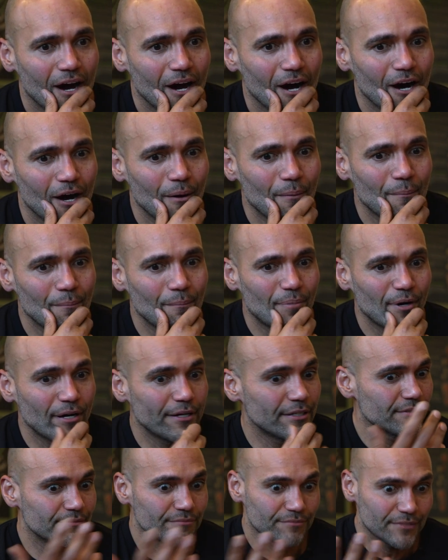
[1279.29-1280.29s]

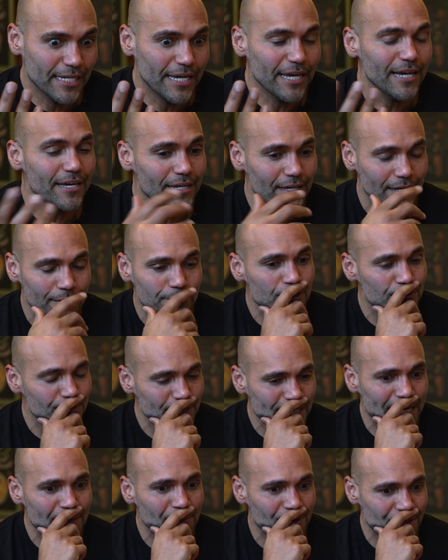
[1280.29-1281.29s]
But it just
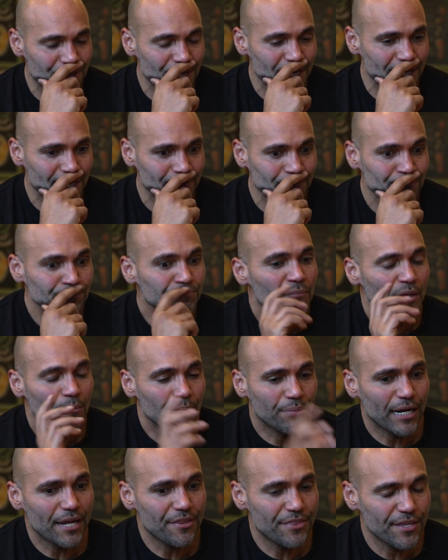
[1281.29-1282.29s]
became a thing.
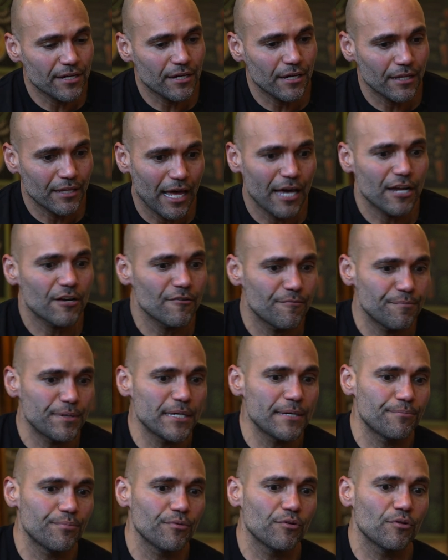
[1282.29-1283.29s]
But I think a lot of
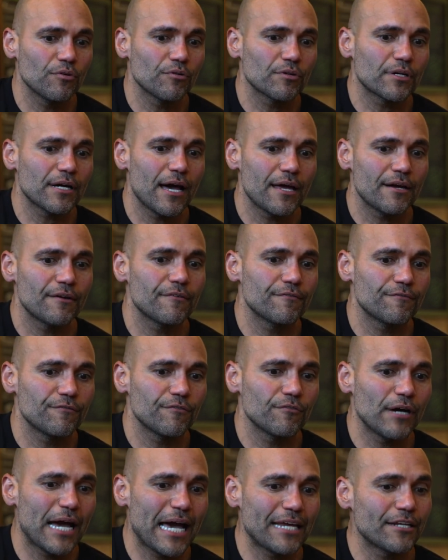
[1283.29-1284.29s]
people kind of
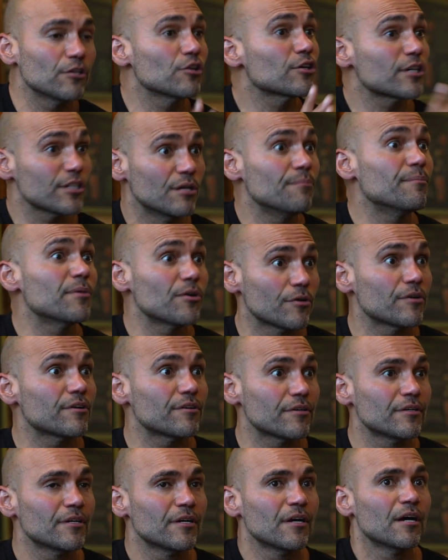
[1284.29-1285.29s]
had to look in the mirror.
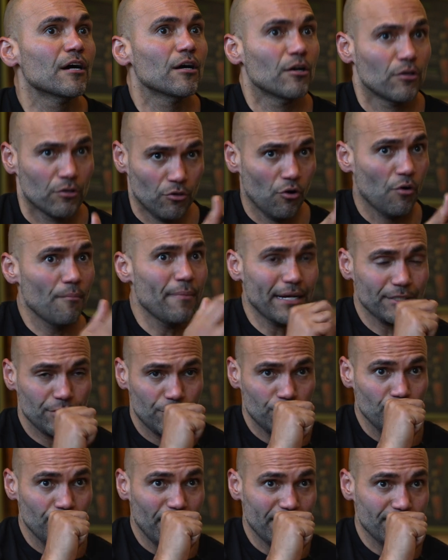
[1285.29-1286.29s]
Going back
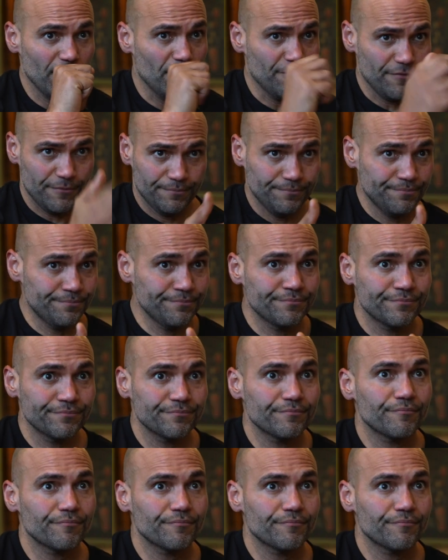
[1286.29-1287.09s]
to you myself, it